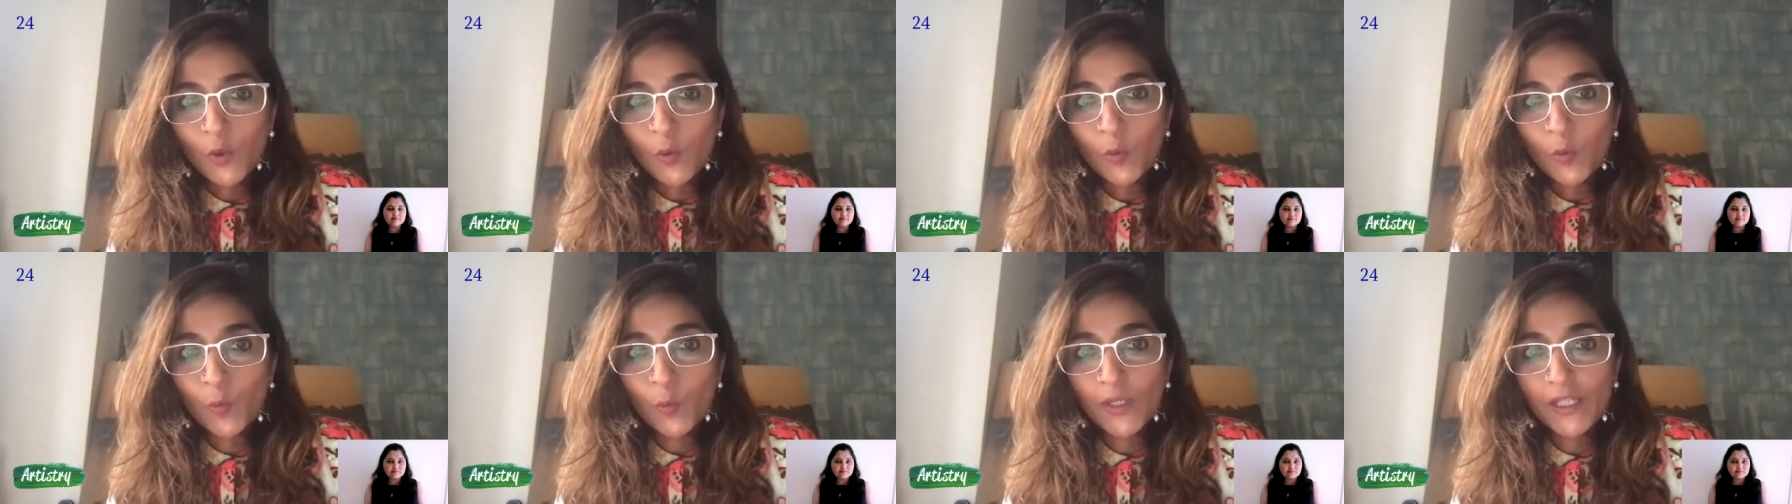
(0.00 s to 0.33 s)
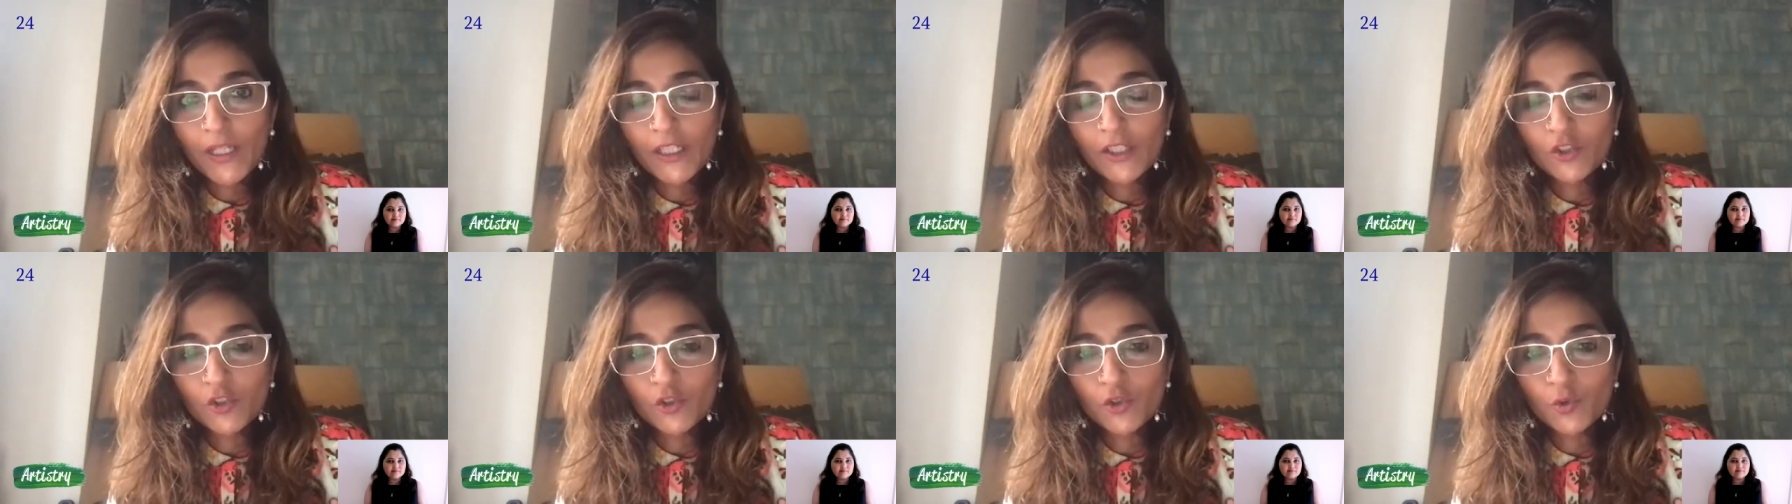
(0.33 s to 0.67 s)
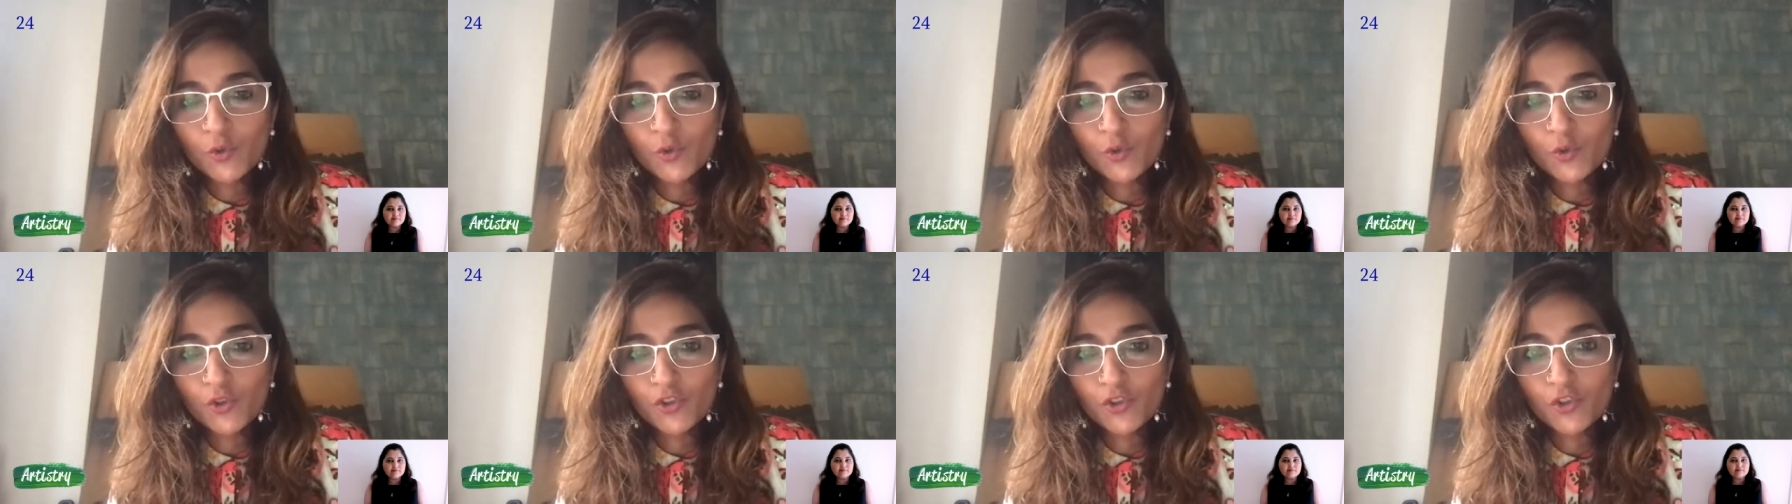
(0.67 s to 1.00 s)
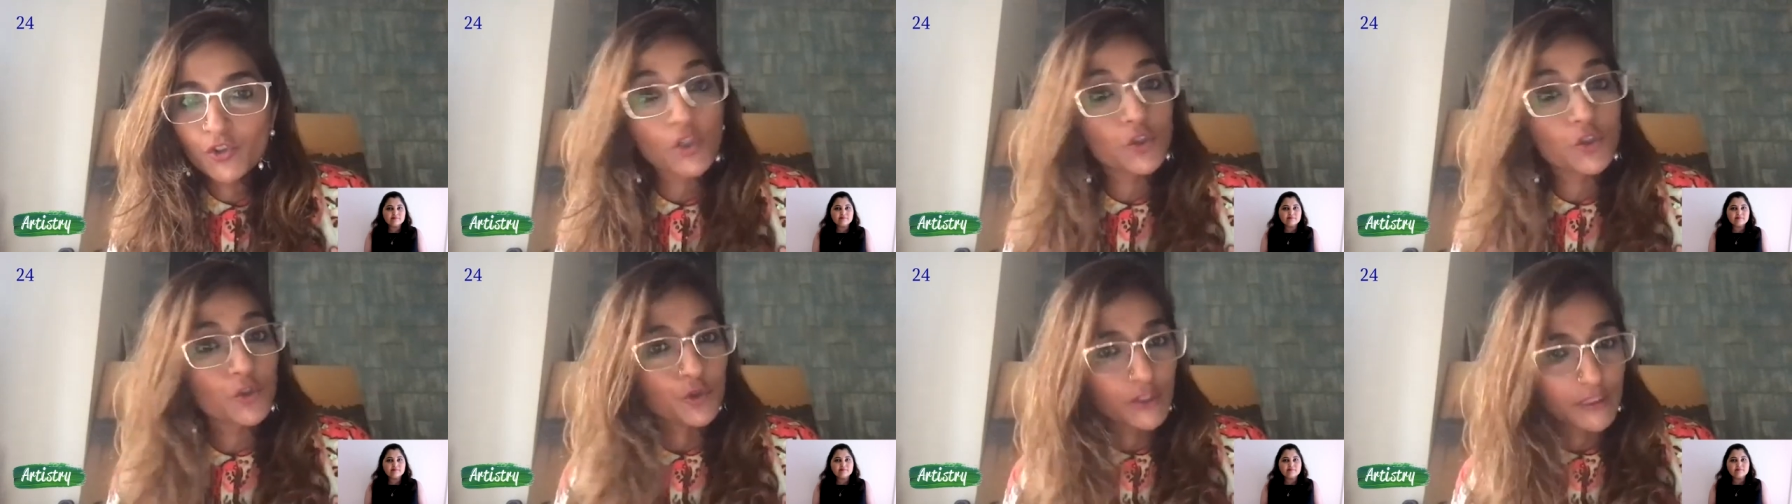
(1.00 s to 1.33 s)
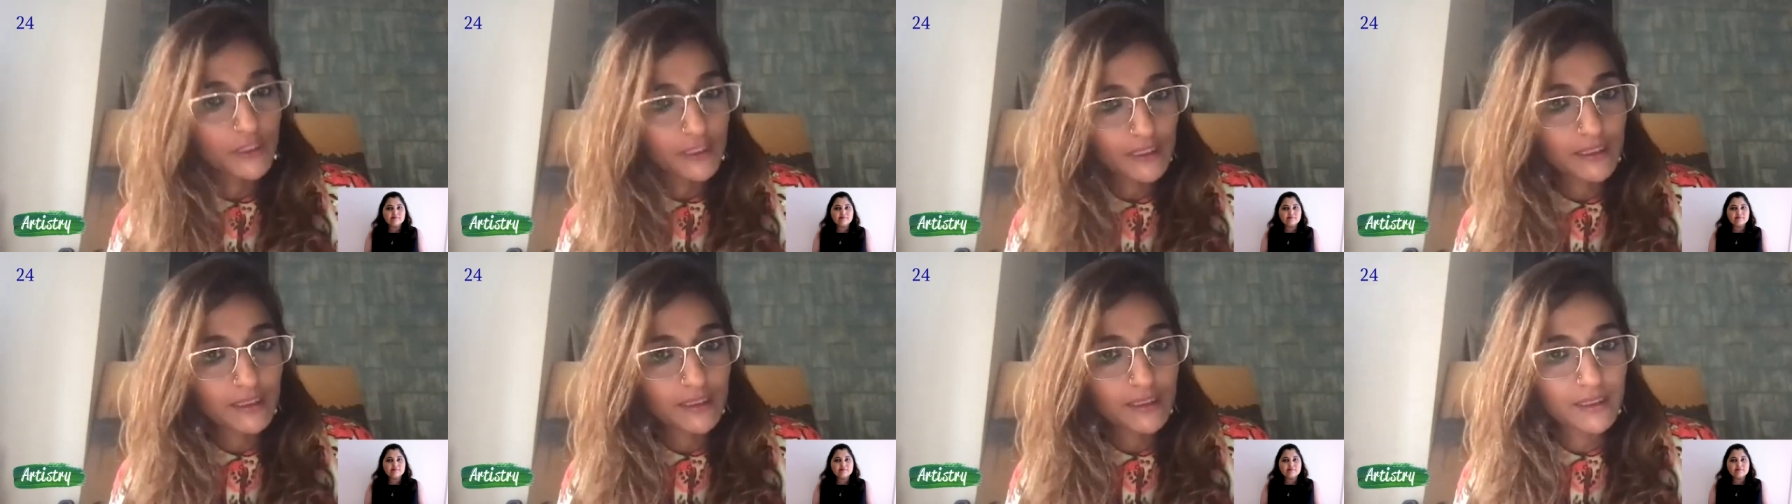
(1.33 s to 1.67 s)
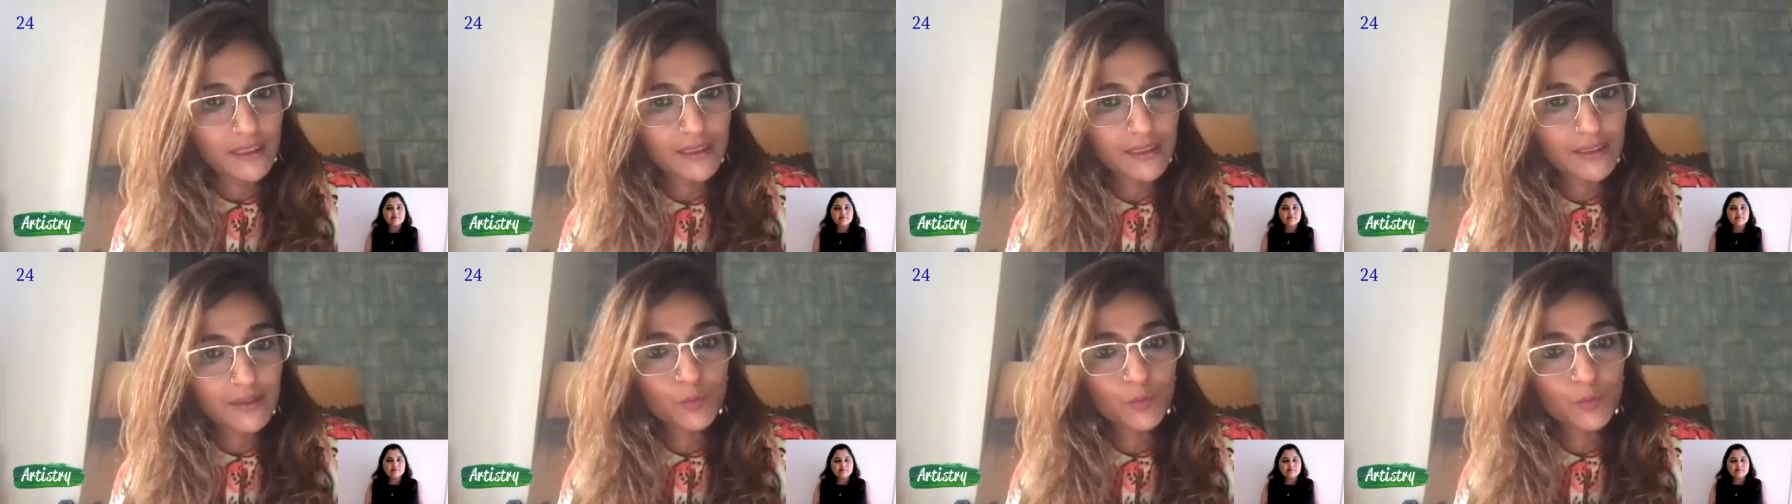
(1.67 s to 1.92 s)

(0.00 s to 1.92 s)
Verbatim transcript: we choose not to see it.